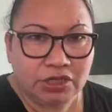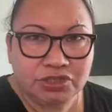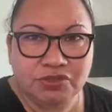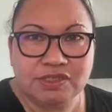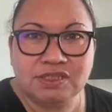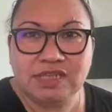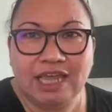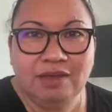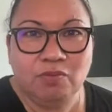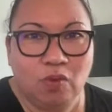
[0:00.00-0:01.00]
to the
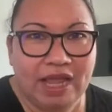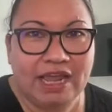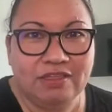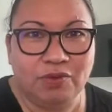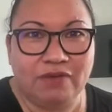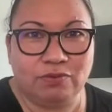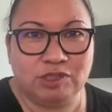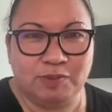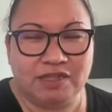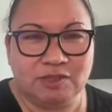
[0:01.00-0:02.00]
same way that we have a
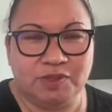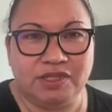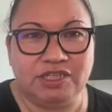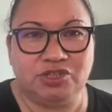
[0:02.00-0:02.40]
responsibility